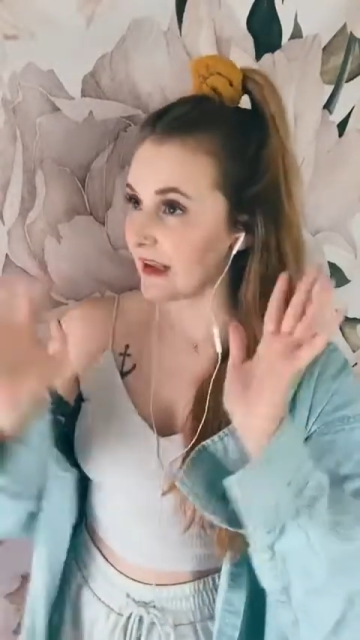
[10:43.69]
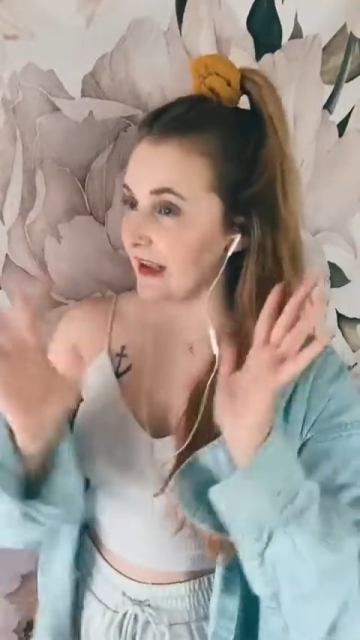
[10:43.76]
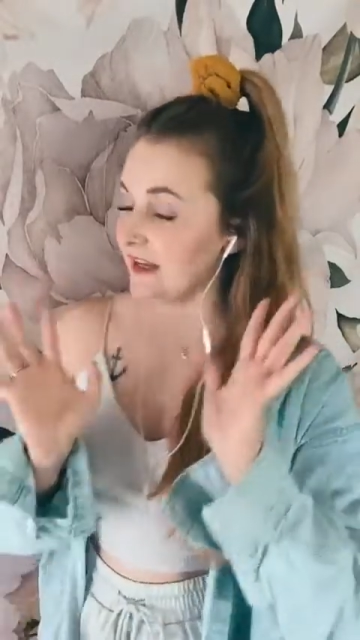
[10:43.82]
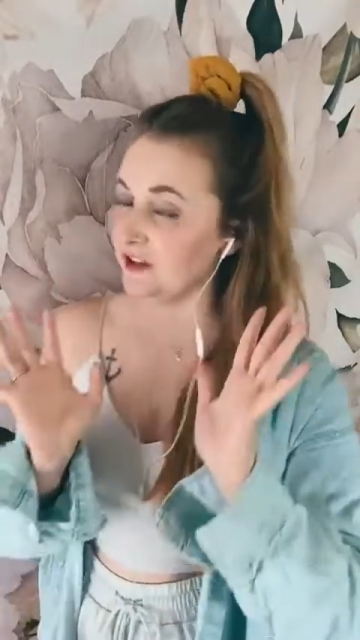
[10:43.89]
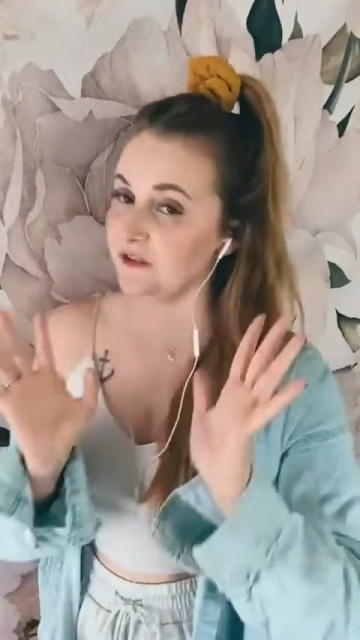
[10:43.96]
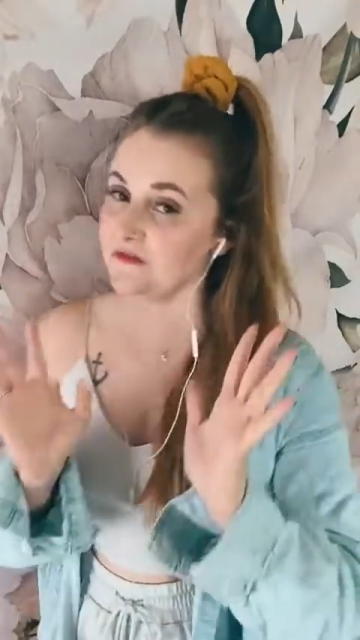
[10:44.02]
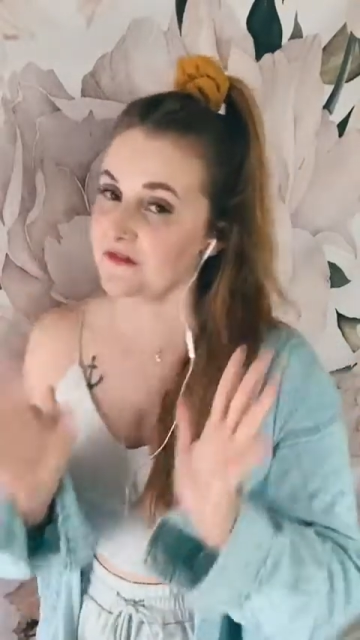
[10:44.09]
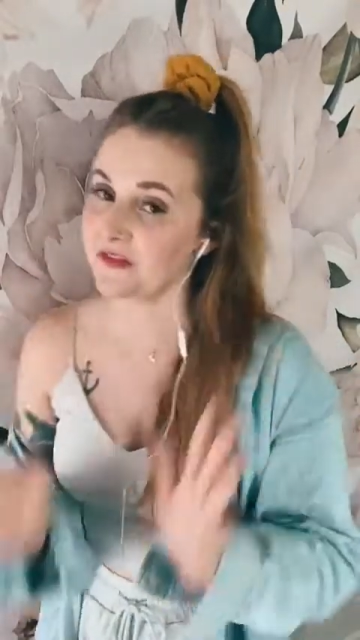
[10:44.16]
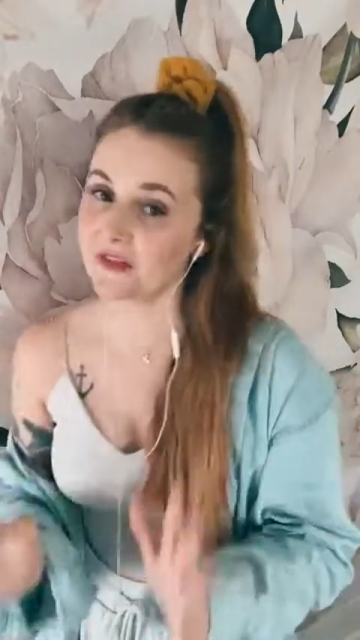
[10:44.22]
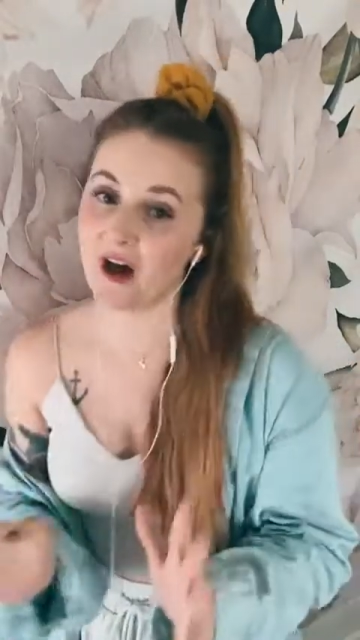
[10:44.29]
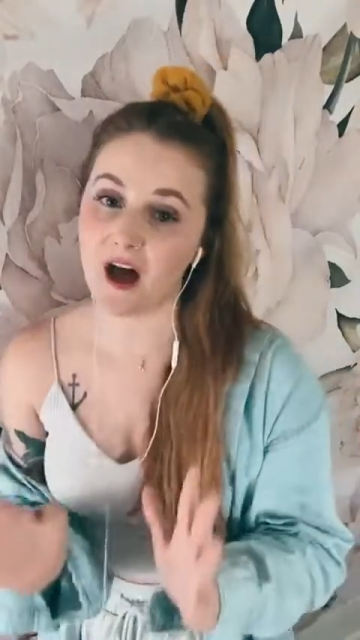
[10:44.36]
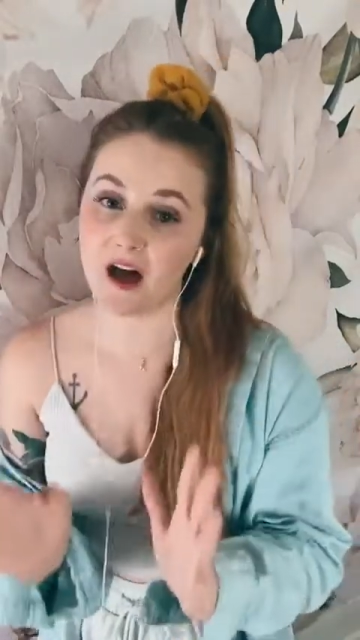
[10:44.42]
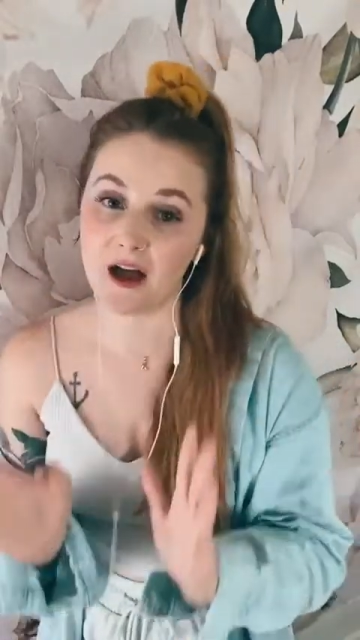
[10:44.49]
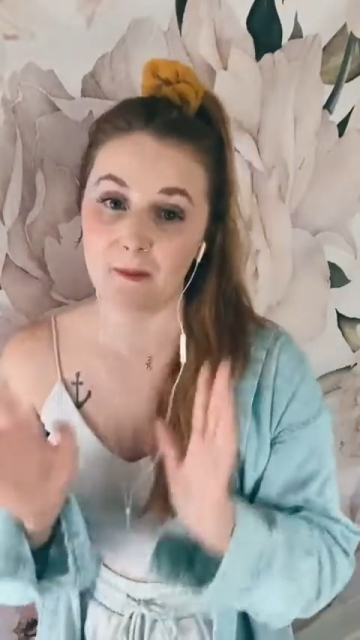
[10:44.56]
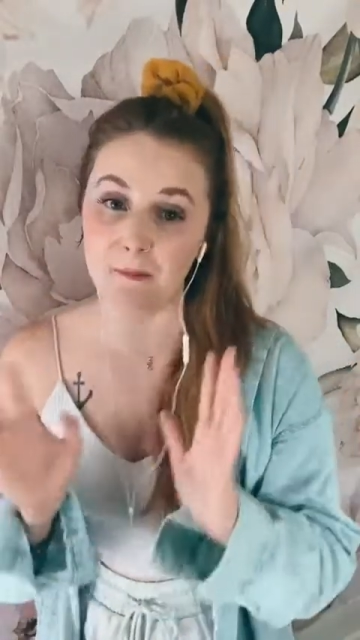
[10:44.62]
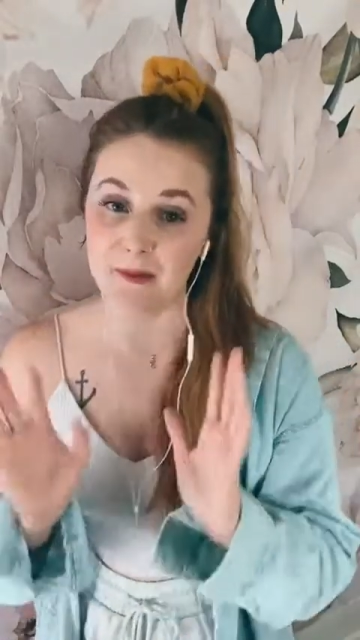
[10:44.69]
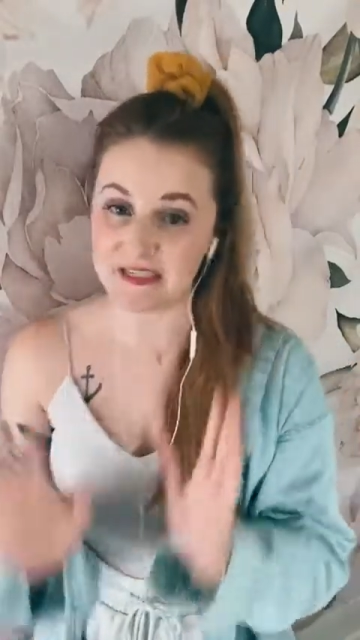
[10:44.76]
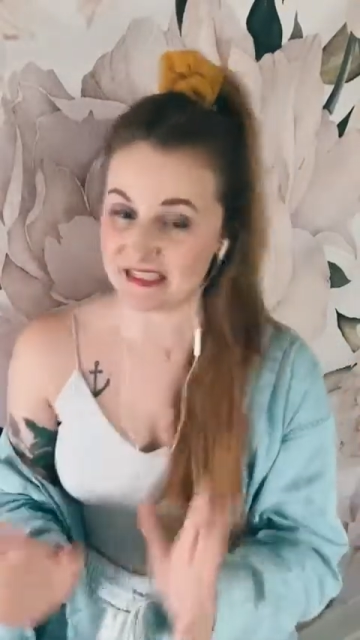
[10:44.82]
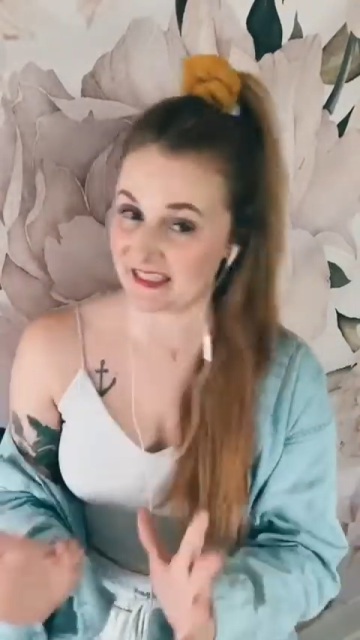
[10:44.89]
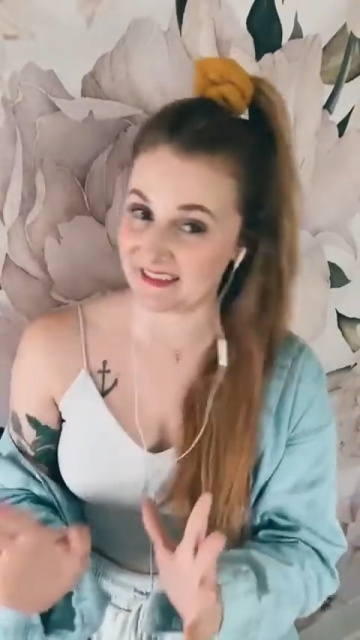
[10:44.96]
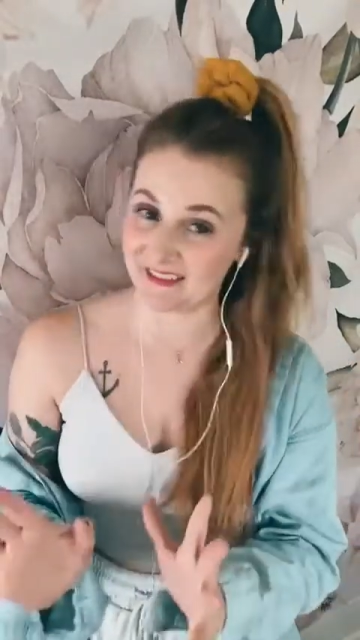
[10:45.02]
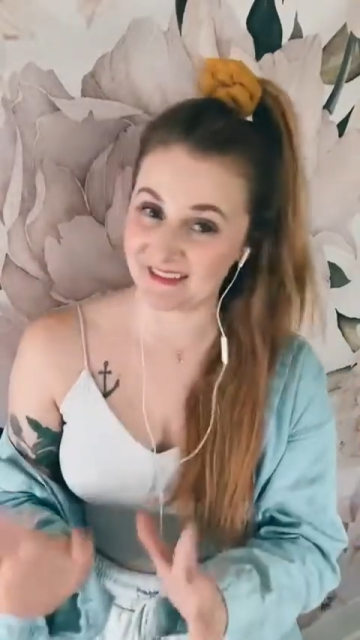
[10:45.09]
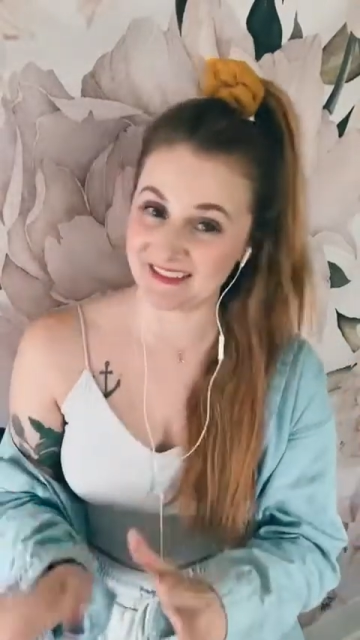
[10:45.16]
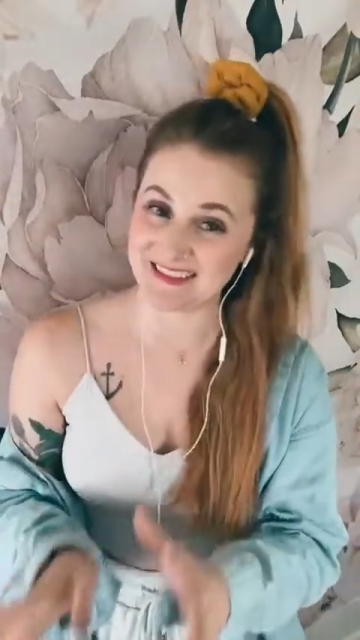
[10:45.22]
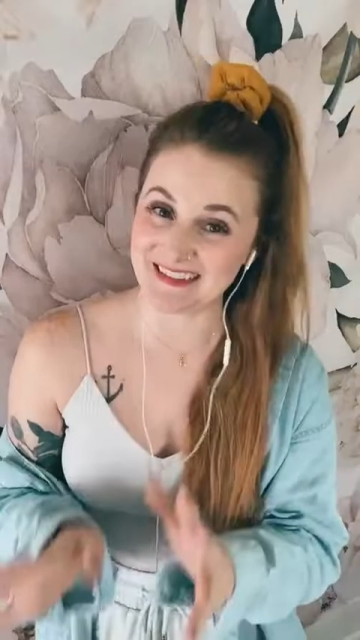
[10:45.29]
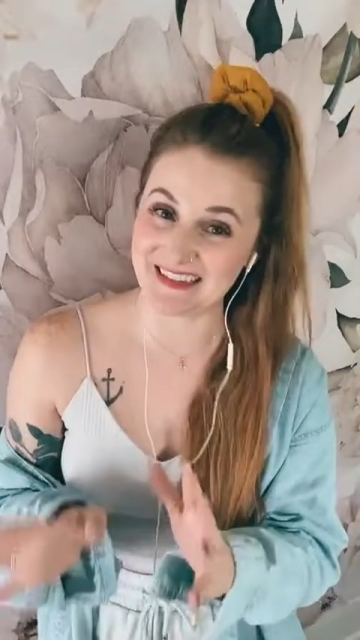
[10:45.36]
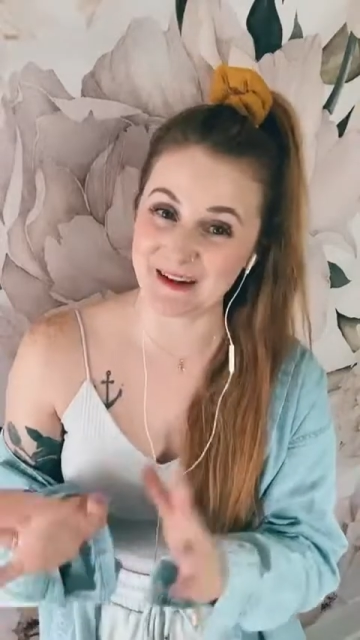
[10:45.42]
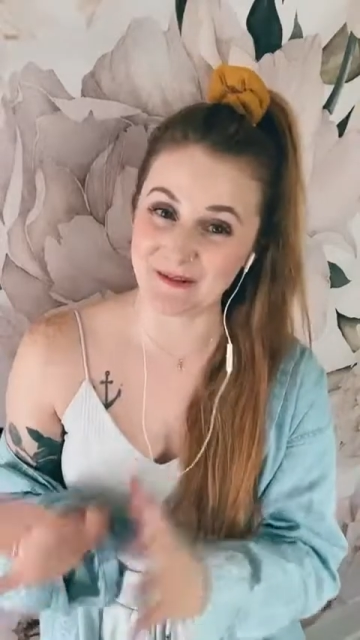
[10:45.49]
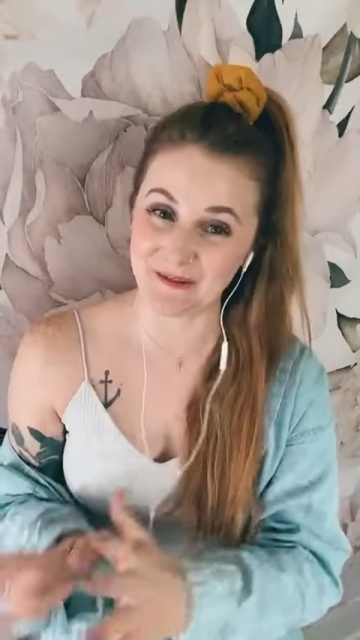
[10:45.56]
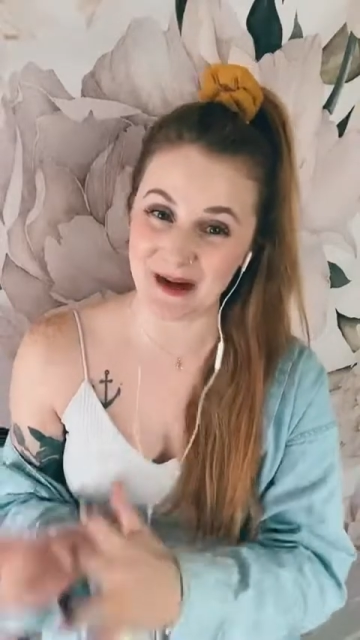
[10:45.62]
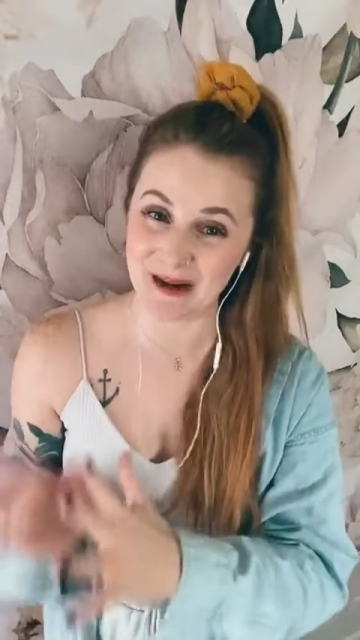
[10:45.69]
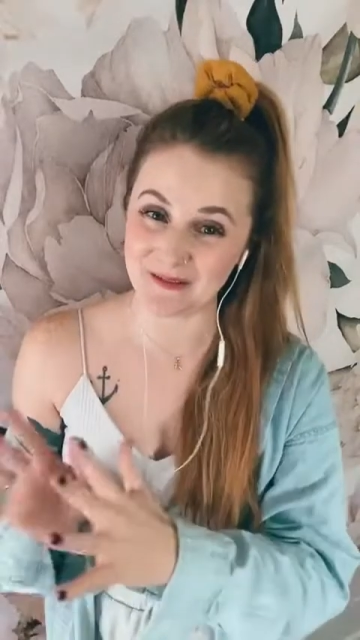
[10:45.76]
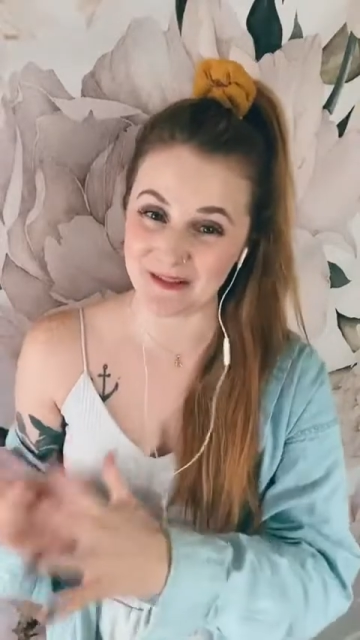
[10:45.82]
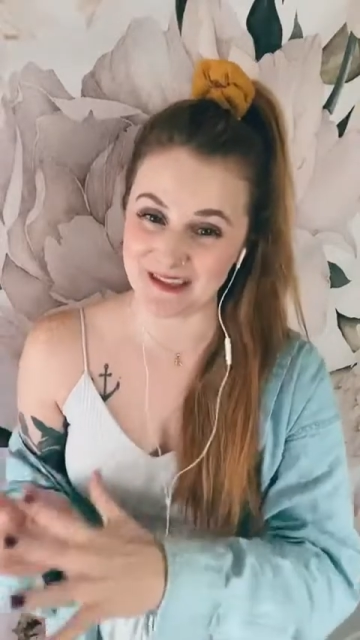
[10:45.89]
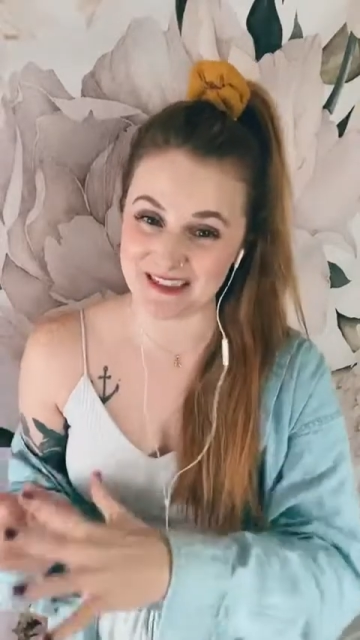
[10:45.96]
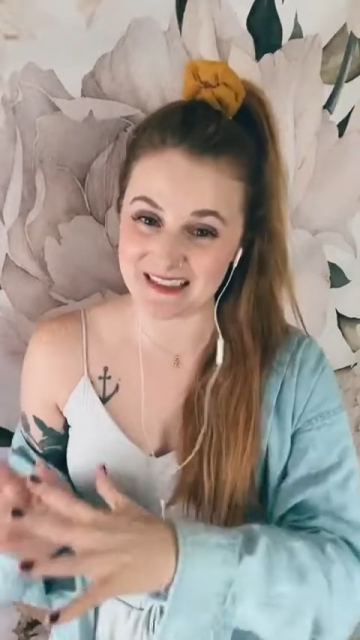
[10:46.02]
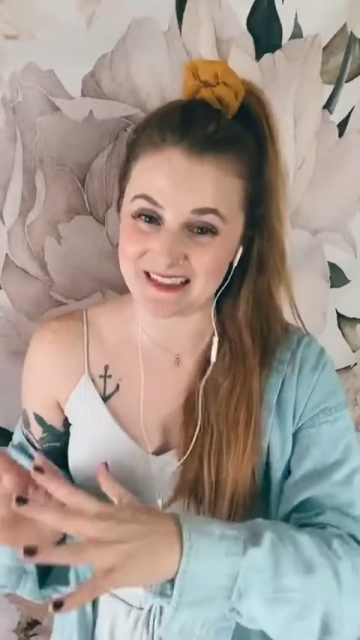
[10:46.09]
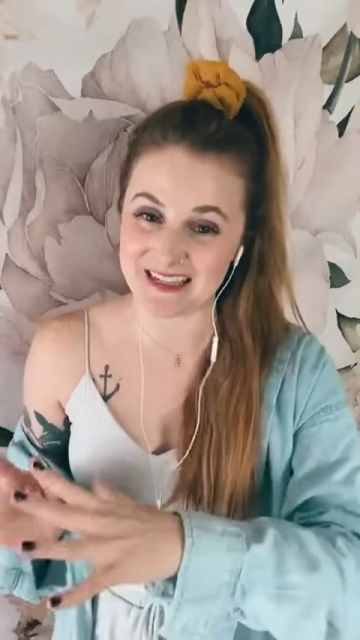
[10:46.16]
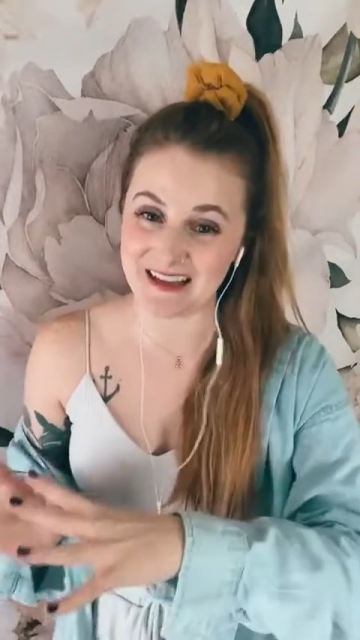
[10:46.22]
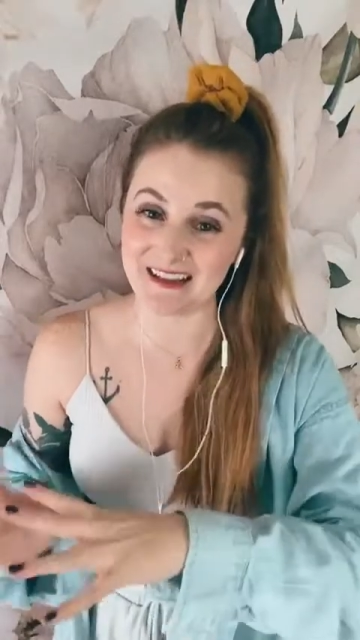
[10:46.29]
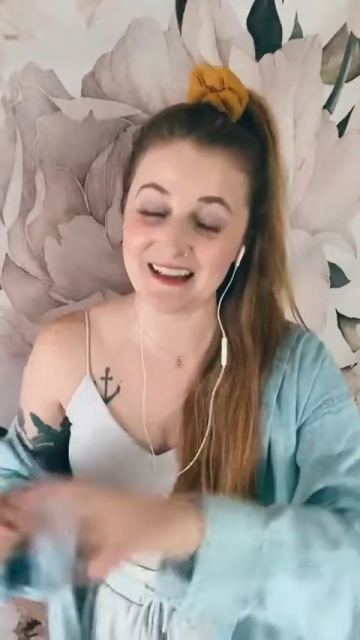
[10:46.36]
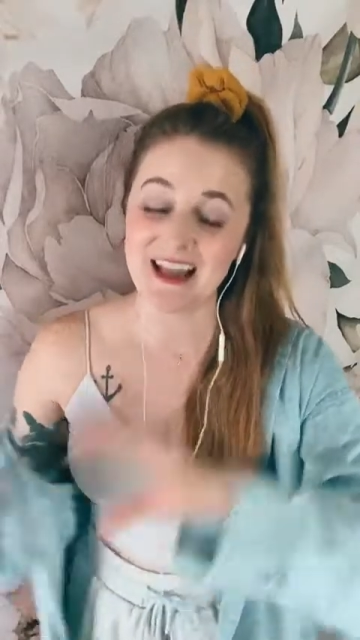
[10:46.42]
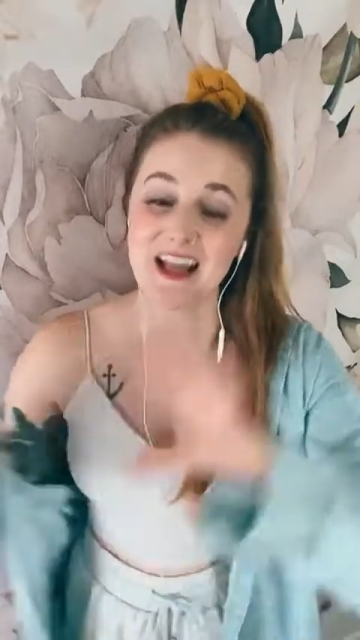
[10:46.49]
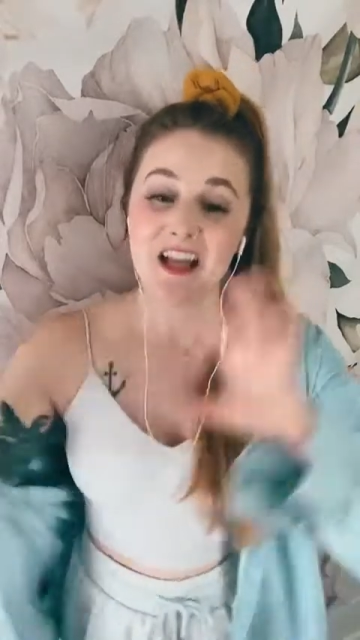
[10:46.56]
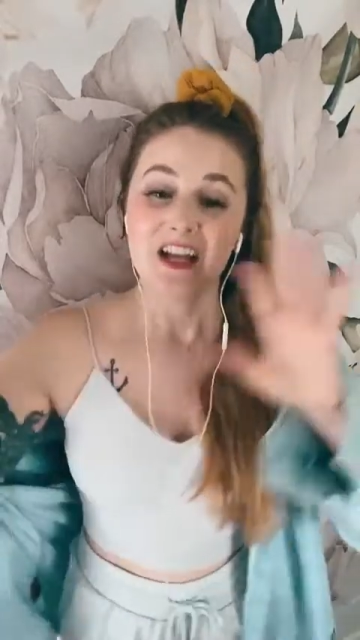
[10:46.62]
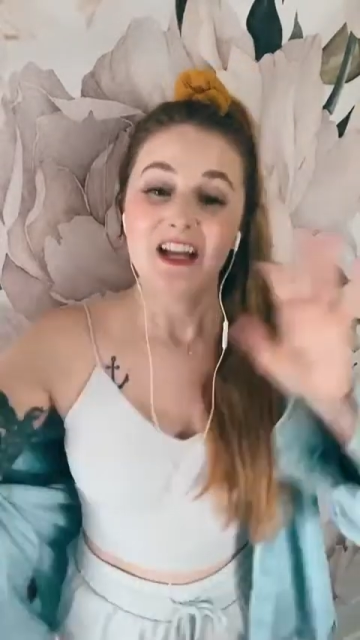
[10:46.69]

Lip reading: and you've thought meticulously over every detail,